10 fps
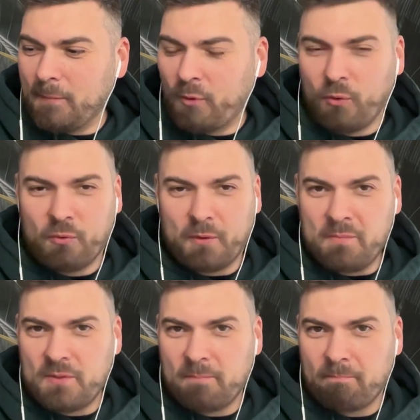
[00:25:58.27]

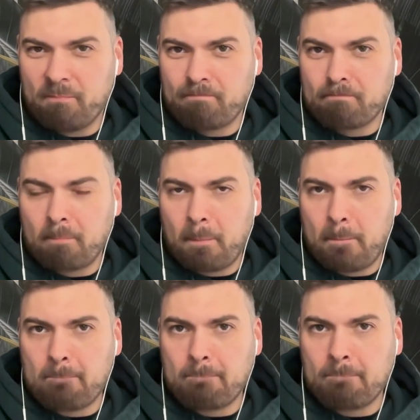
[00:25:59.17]
programs
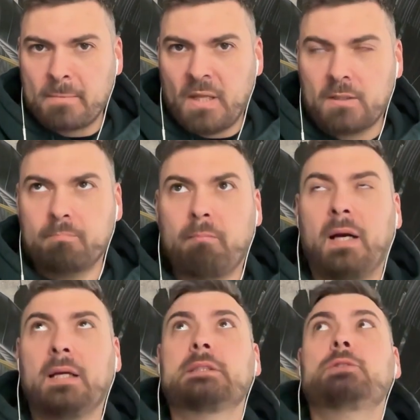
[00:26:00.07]
that
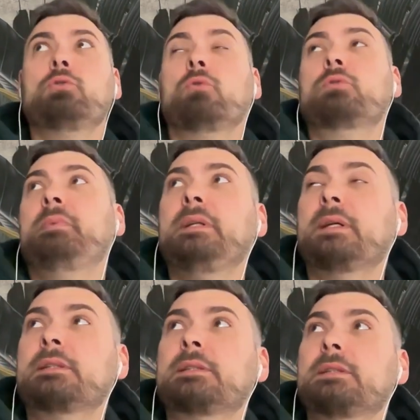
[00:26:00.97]
might not be
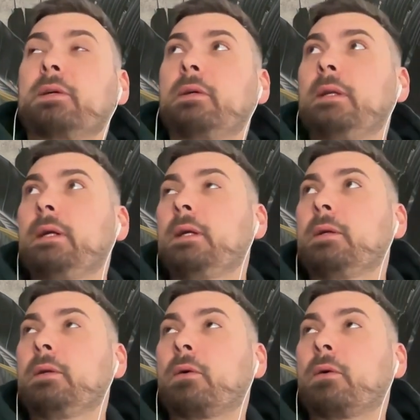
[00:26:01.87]
necessarily,